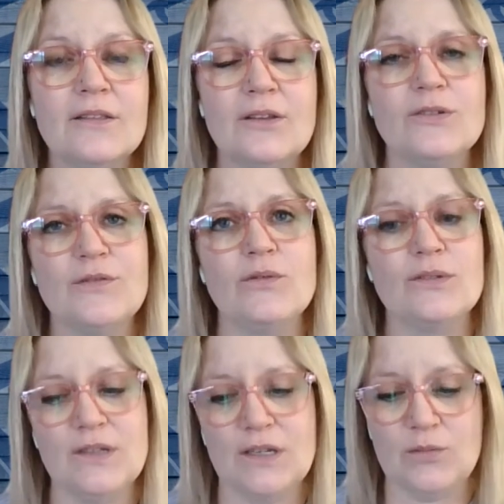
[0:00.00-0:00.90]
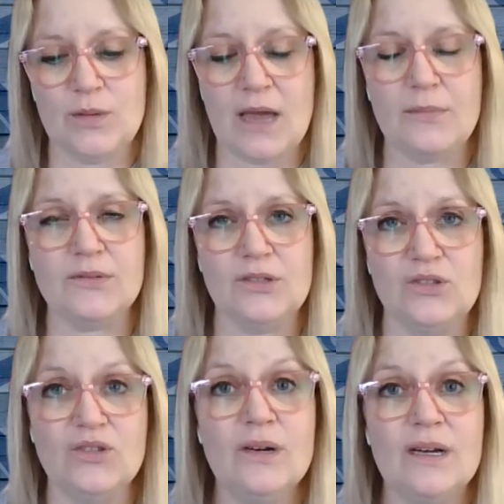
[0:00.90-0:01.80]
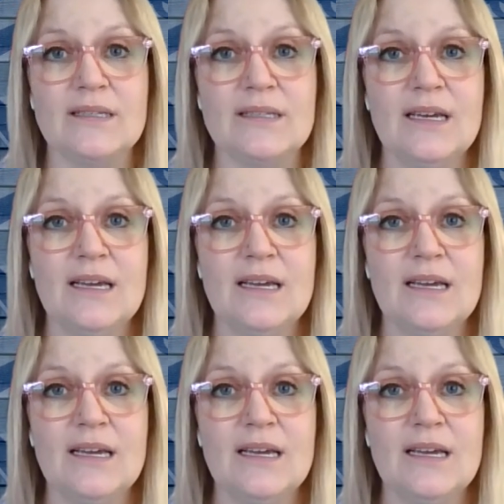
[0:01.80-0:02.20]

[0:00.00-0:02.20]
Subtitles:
Those folks need to be able to do it